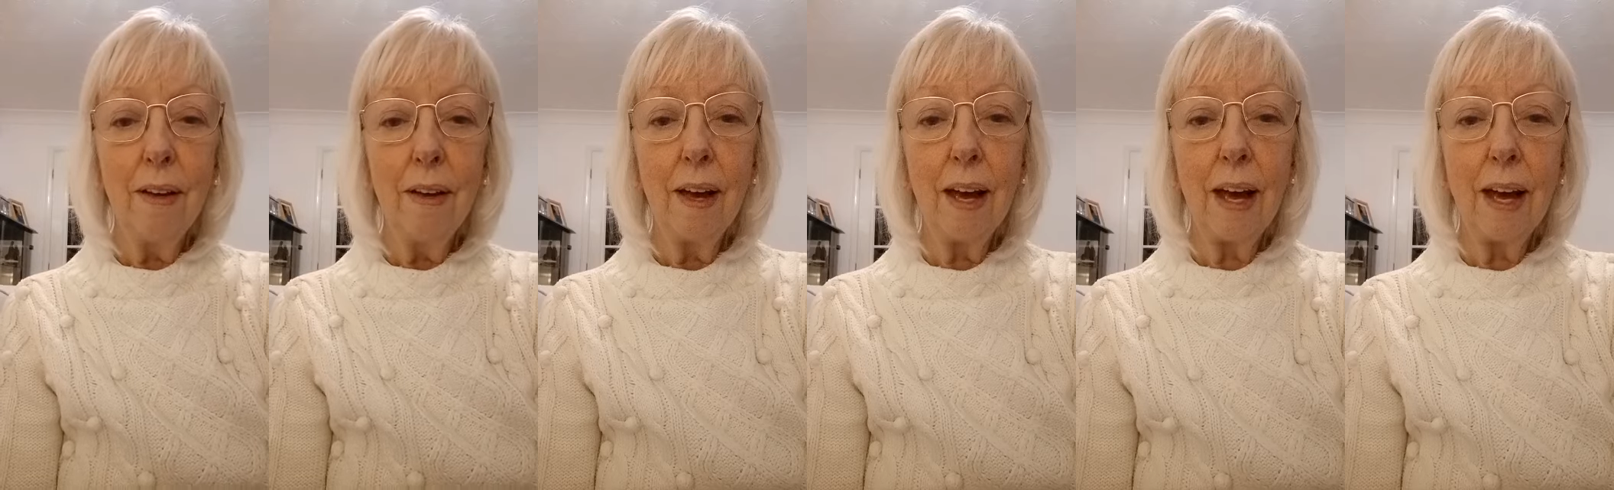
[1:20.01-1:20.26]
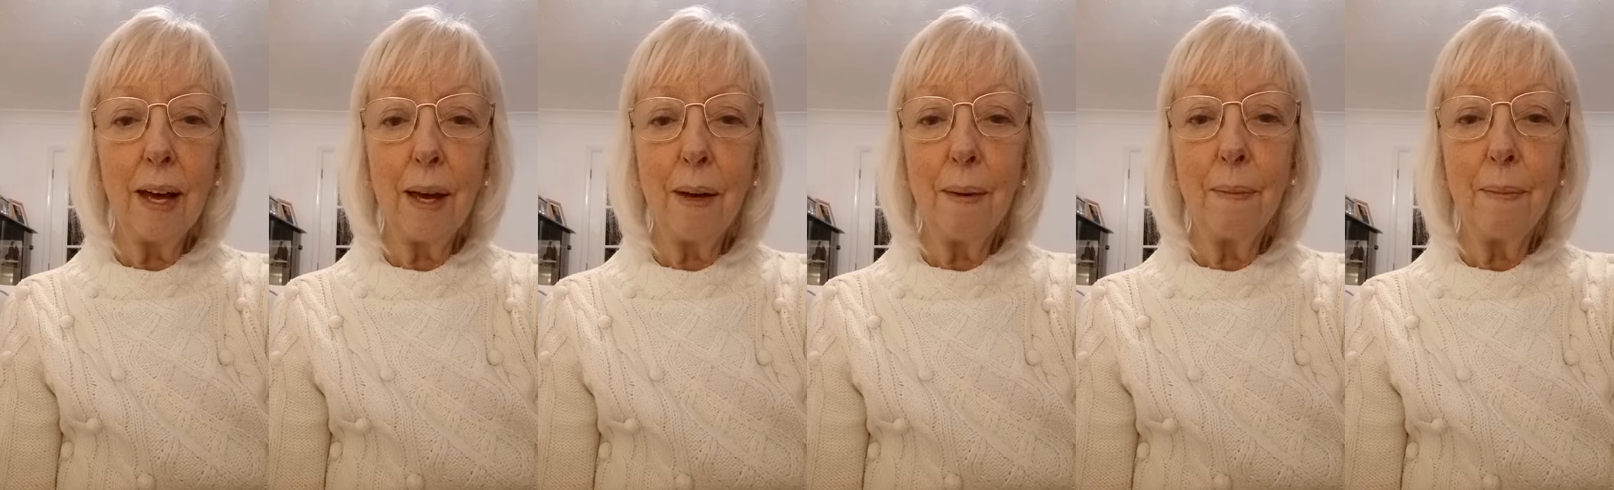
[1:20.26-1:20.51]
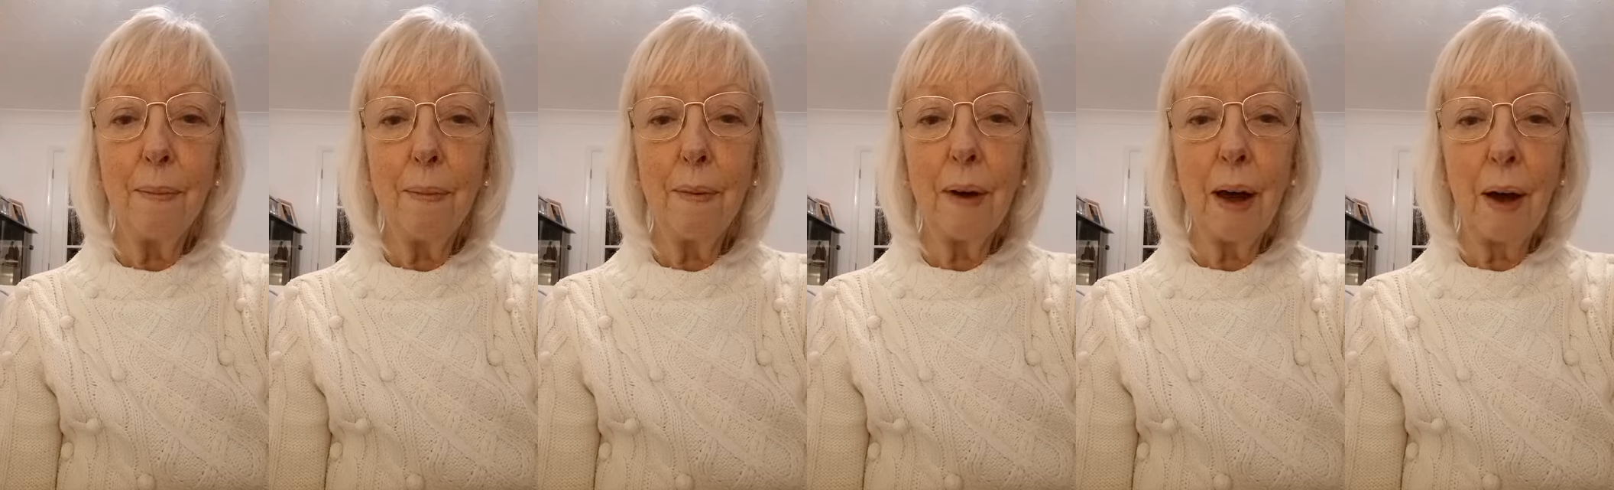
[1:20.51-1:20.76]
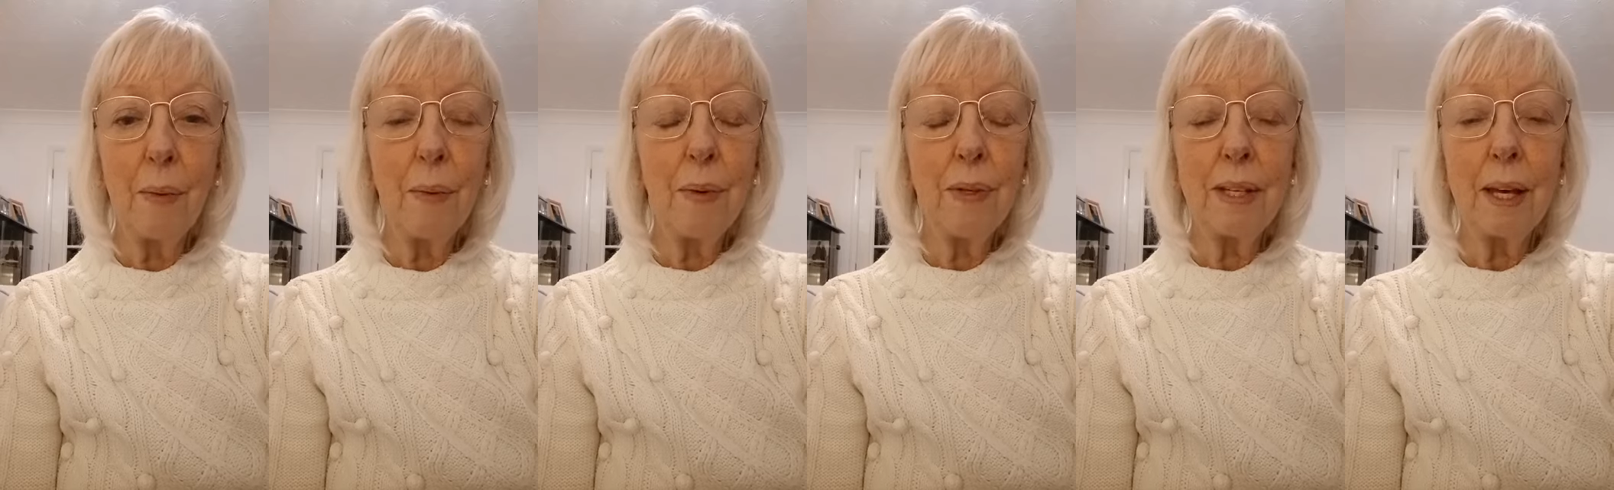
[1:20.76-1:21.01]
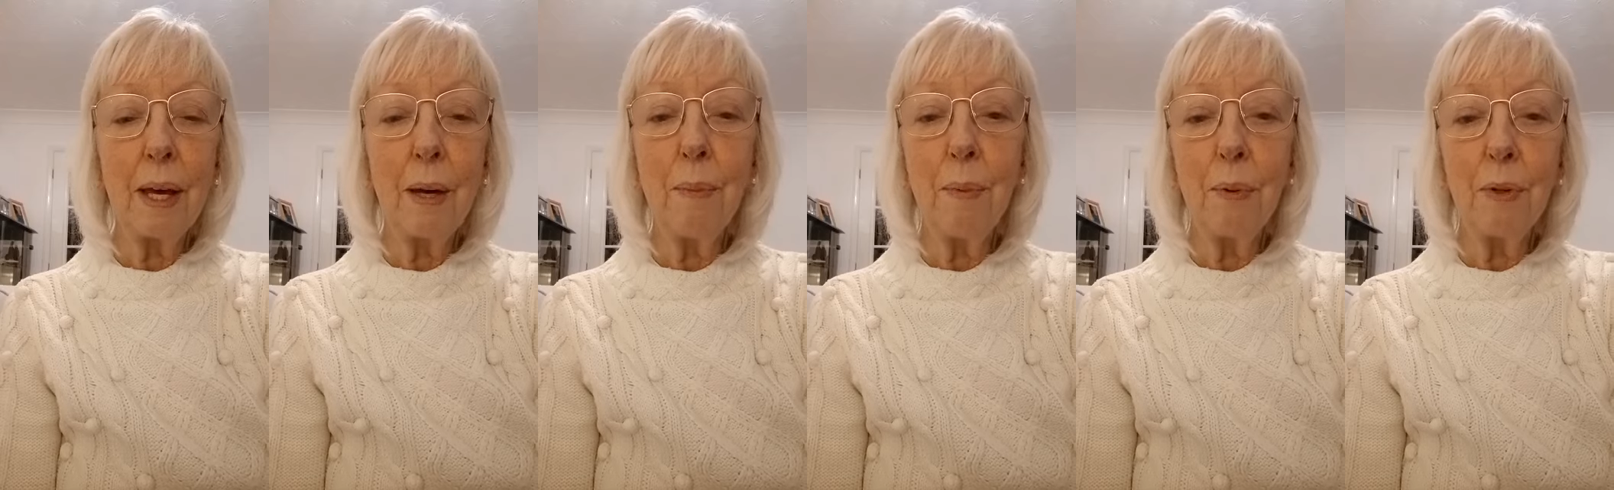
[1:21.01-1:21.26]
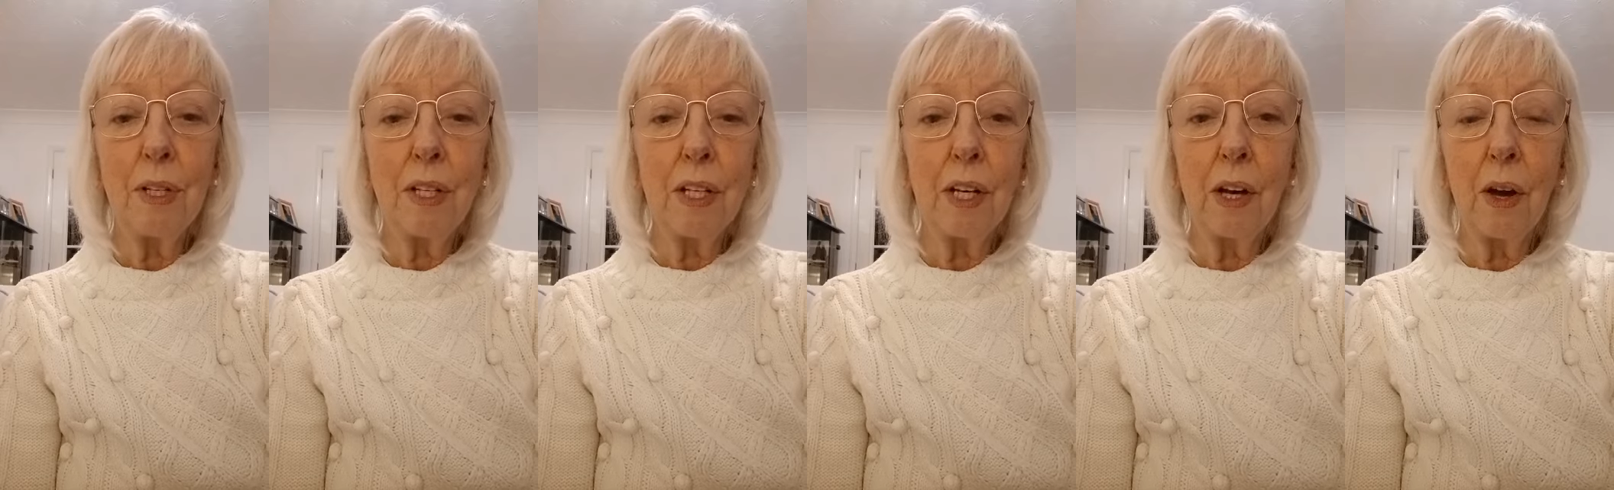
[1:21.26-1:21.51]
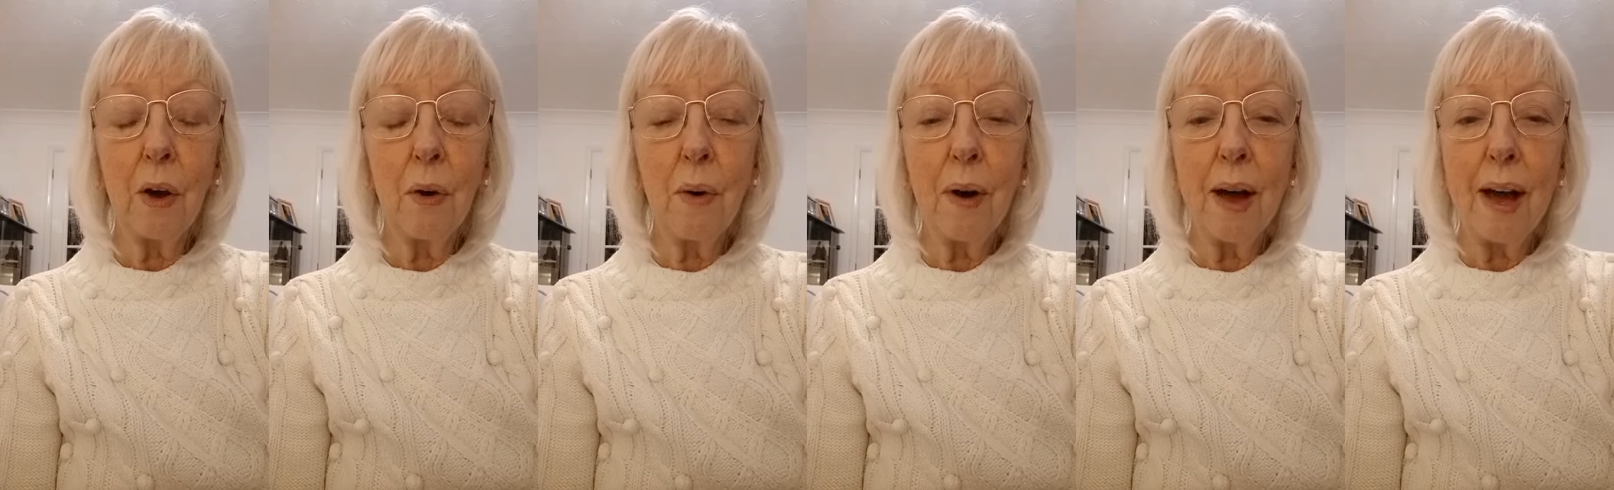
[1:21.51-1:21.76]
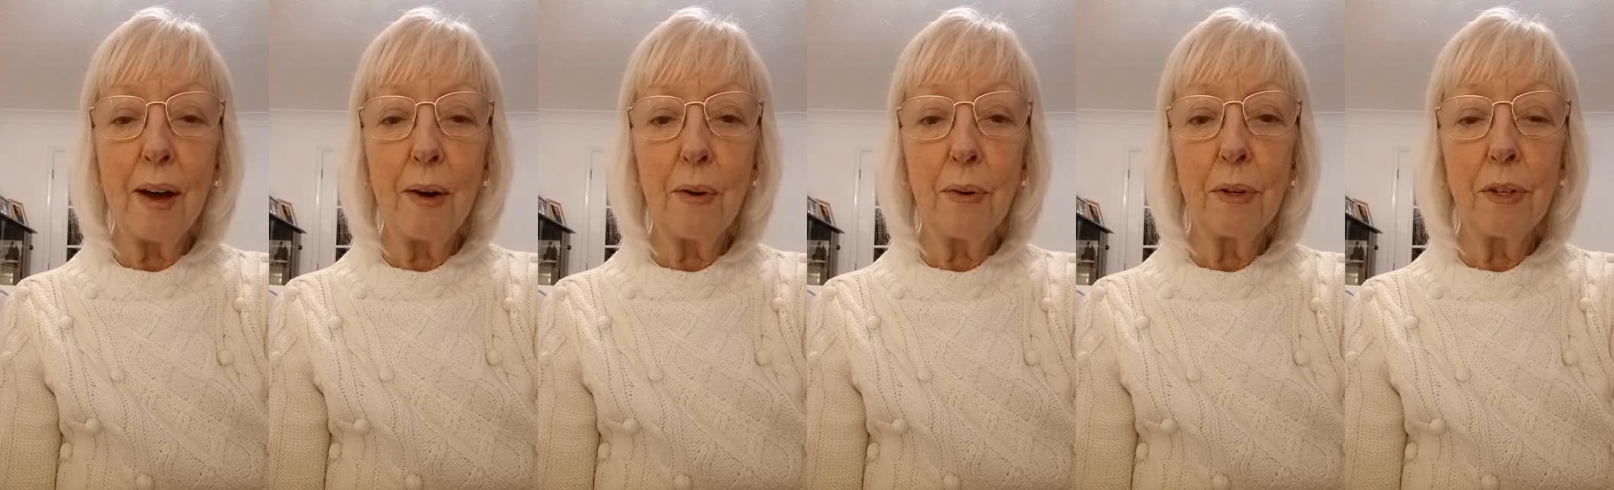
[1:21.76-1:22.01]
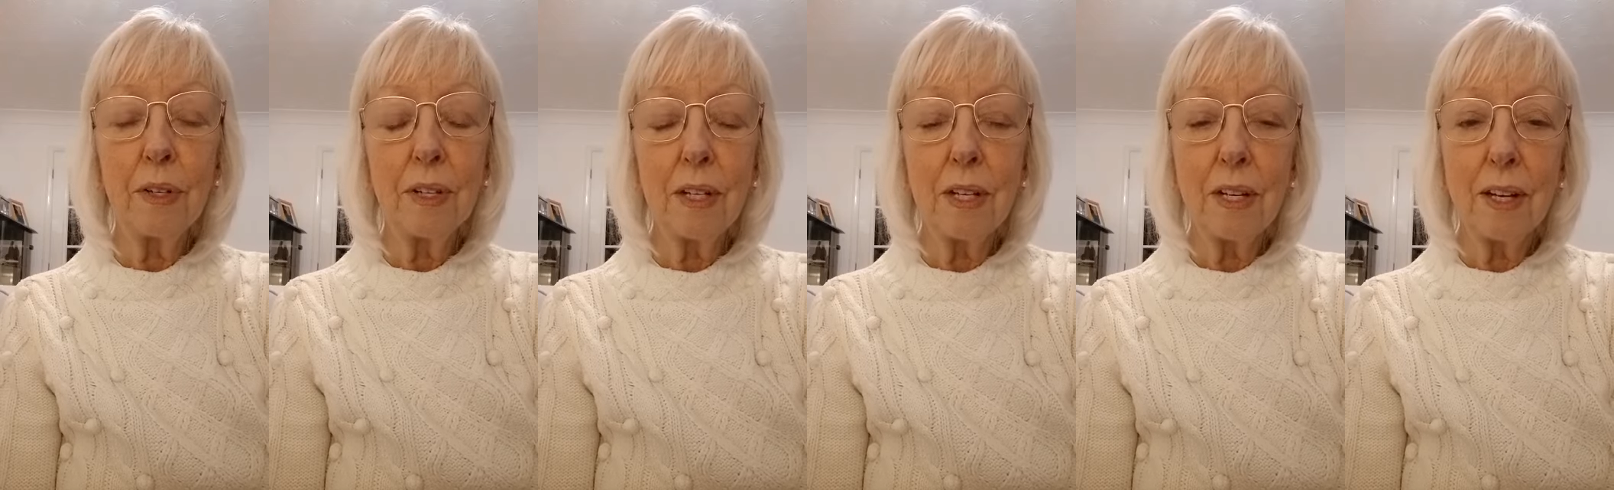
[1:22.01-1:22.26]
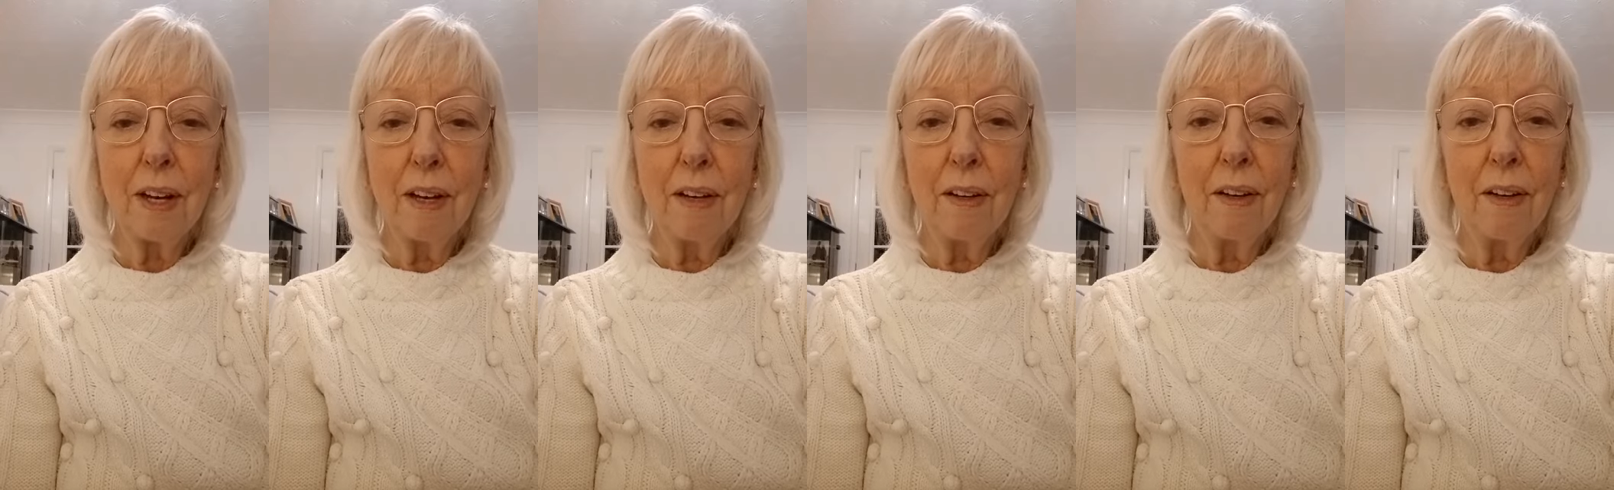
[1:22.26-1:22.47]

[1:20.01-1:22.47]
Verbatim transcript: um, I was able to go out